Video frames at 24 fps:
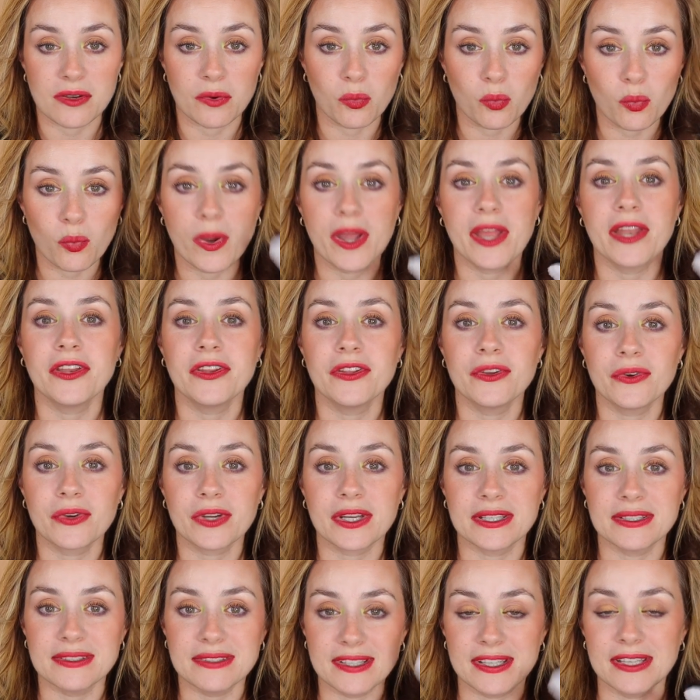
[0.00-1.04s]
when you
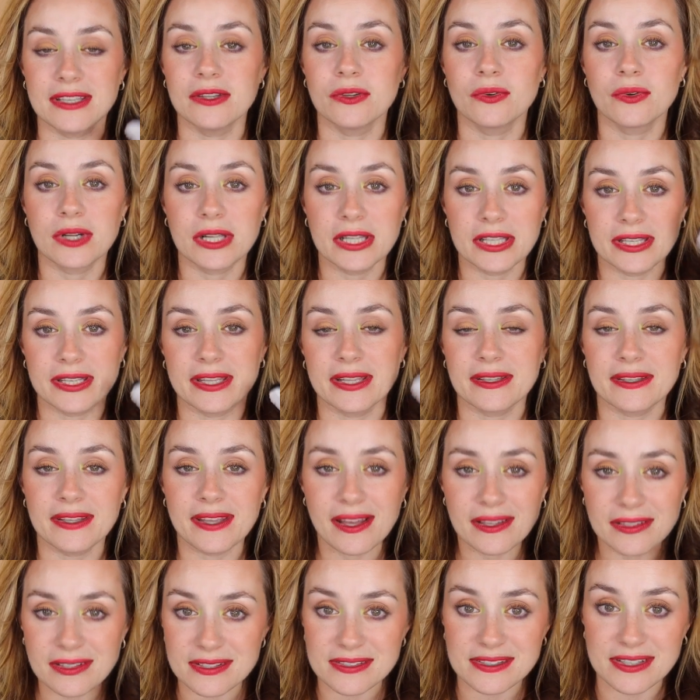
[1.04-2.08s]
continue cleaning the
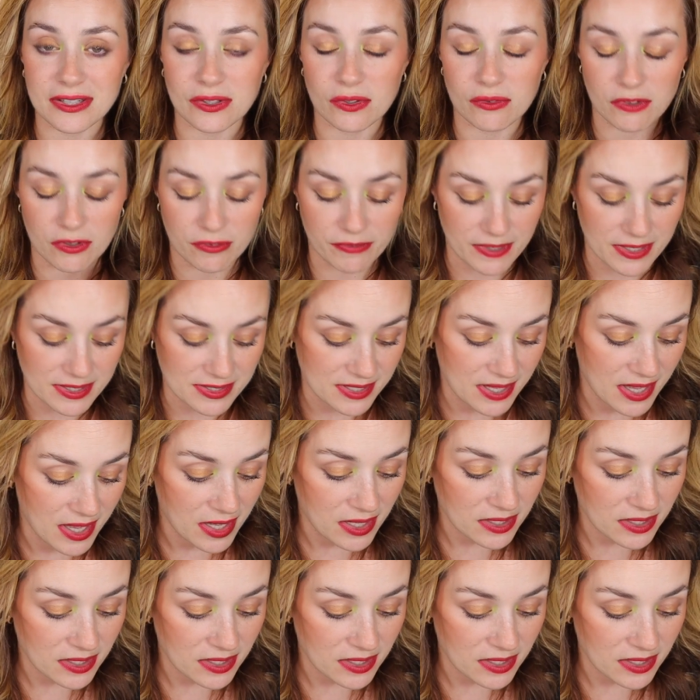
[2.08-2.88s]
other side of your face.